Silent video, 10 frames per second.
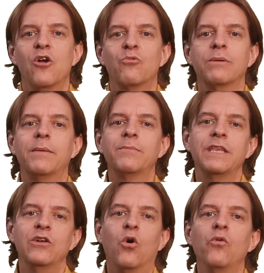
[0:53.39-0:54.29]
Remember
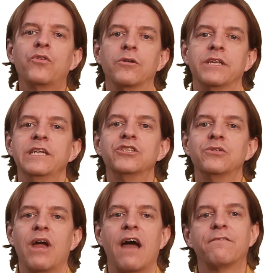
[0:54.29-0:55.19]
the old Cartesian
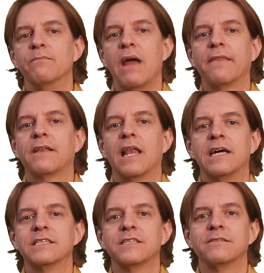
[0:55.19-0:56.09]
graph from math
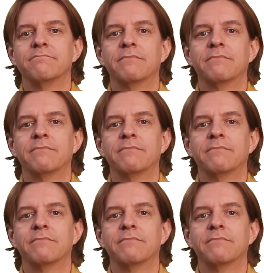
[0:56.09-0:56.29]
class?